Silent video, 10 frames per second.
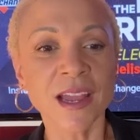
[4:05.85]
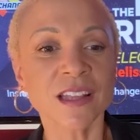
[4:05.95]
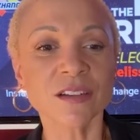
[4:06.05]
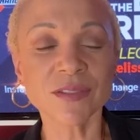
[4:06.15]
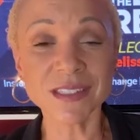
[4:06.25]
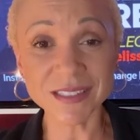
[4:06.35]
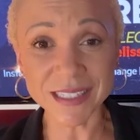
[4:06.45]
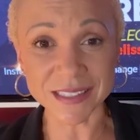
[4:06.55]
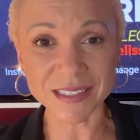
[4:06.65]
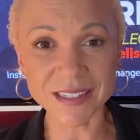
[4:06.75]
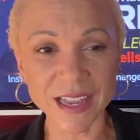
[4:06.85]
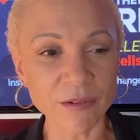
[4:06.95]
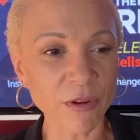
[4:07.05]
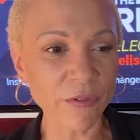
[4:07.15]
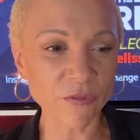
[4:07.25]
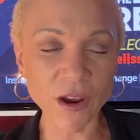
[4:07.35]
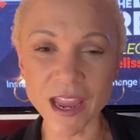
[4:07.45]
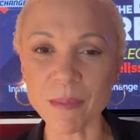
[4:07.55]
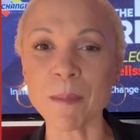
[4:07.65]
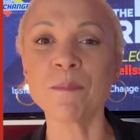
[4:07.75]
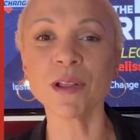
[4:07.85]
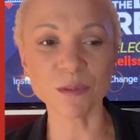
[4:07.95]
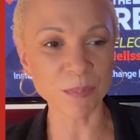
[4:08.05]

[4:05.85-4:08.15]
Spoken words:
to resist and reframe and build